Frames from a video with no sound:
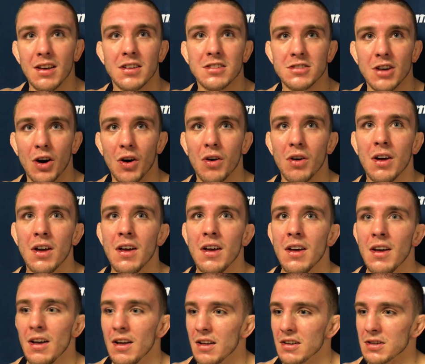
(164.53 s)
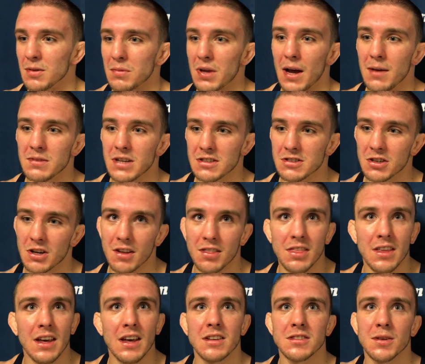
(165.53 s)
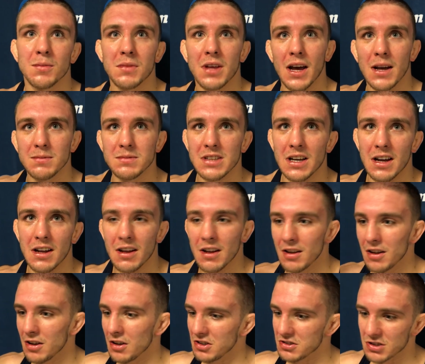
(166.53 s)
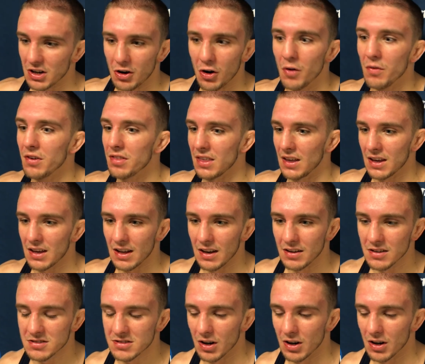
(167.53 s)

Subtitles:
So sometimes that's a good thing. Sometimes that you start overthinking.